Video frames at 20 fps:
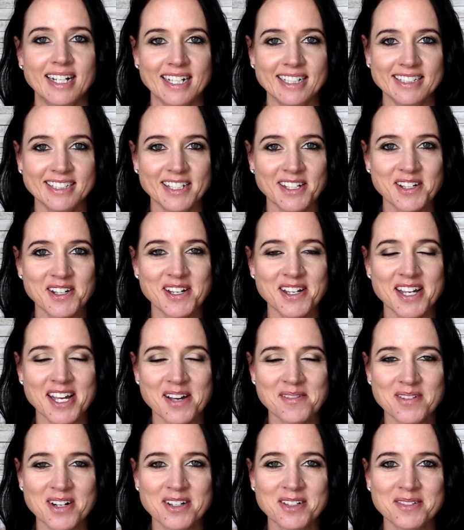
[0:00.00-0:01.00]
Hello
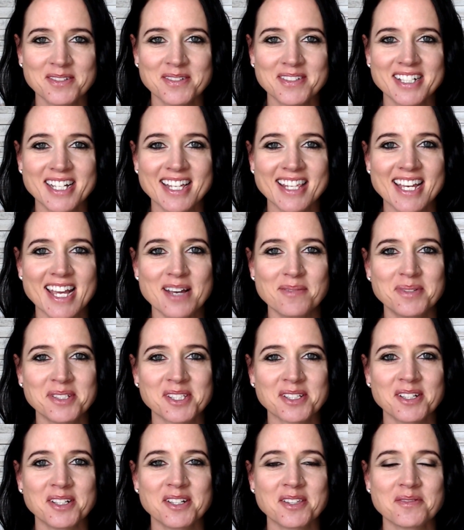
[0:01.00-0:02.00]
and welcome to another
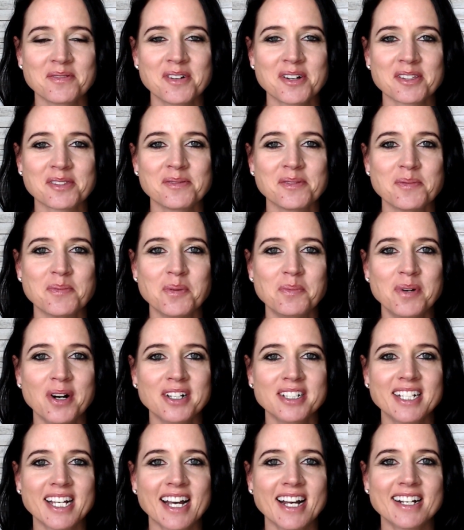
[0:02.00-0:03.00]
episode of the Rock the Ripple
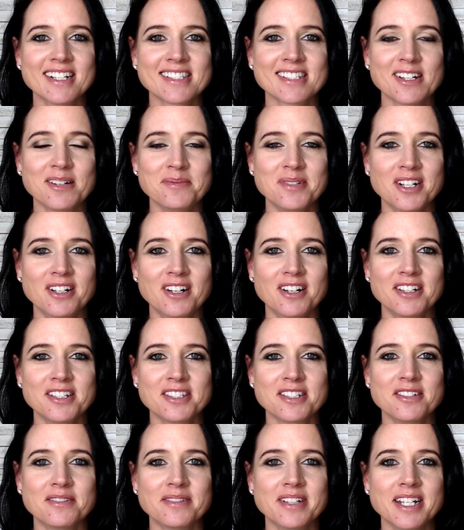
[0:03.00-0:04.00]
podcast. I'm your
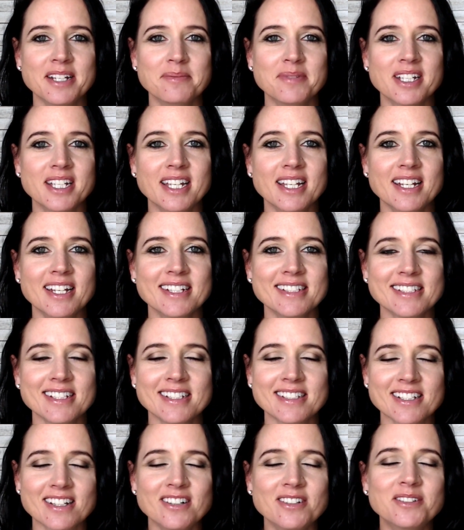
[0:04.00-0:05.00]
host, Narita McInnes.
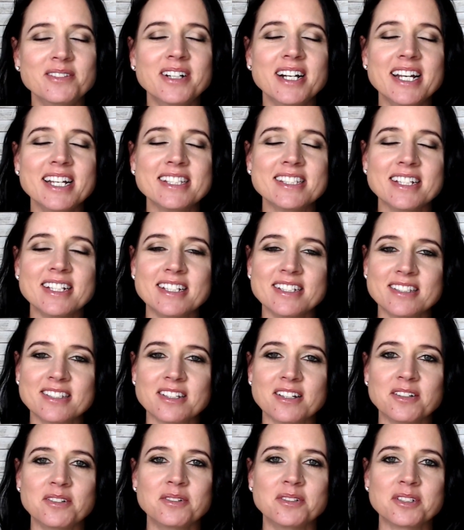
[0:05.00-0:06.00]
As always, it is
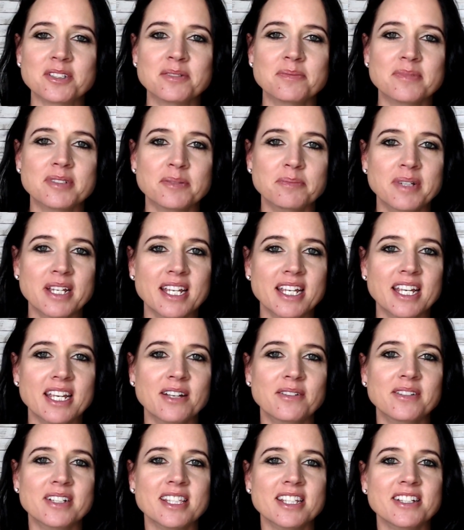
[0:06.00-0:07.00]
so awesome to be
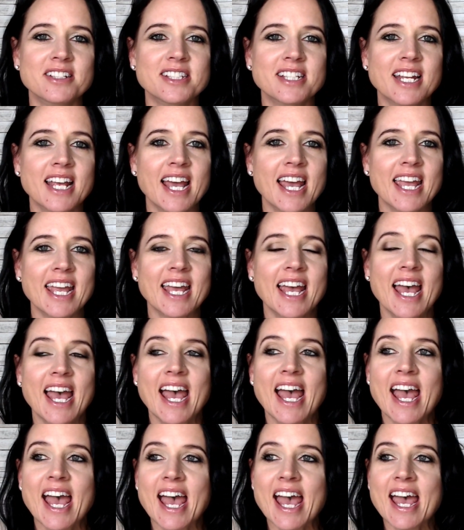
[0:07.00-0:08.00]
here with you today.
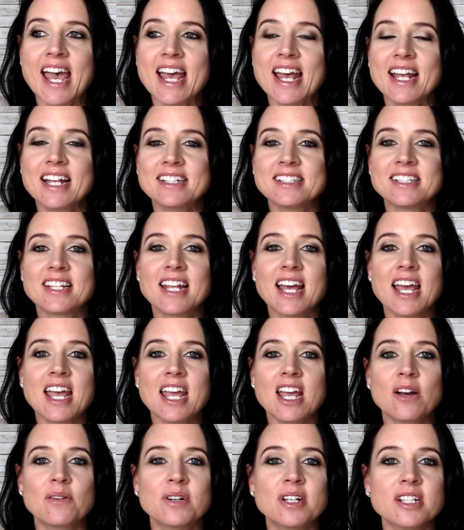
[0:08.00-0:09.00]
And
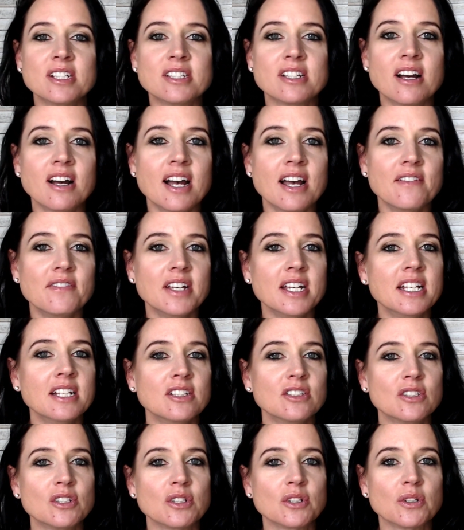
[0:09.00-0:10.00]
today I want to dive
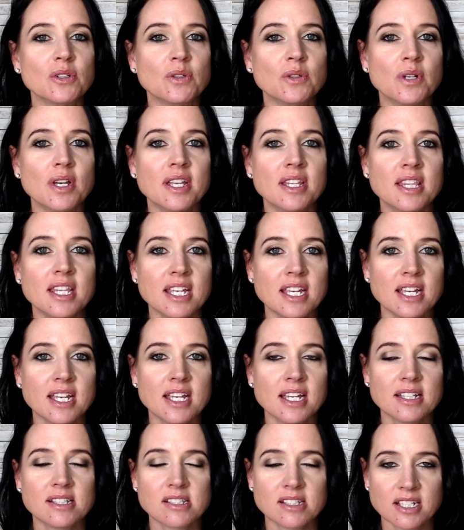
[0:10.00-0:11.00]
into
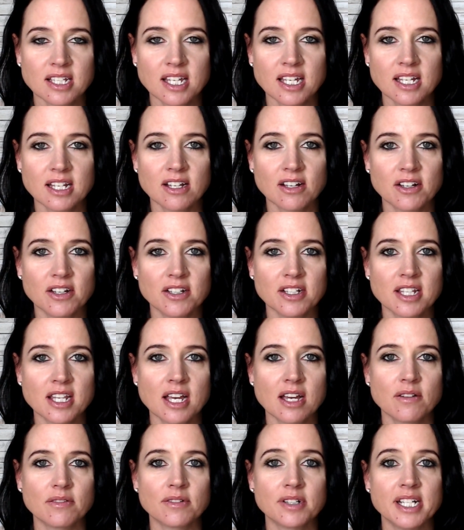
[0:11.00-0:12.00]
the sticky note
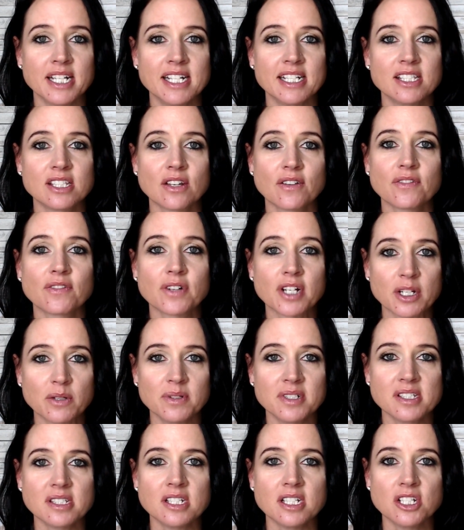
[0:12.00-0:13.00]
that reads
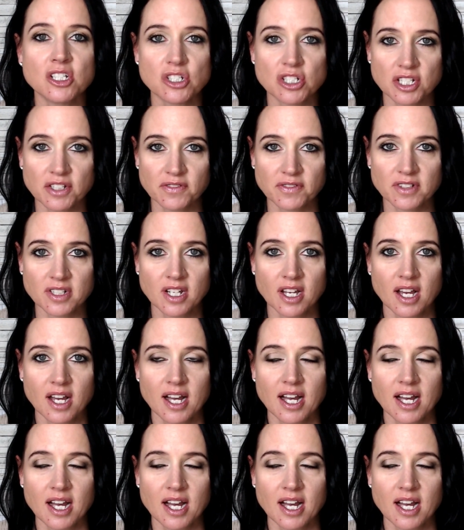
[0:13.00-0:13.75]
frequency shift.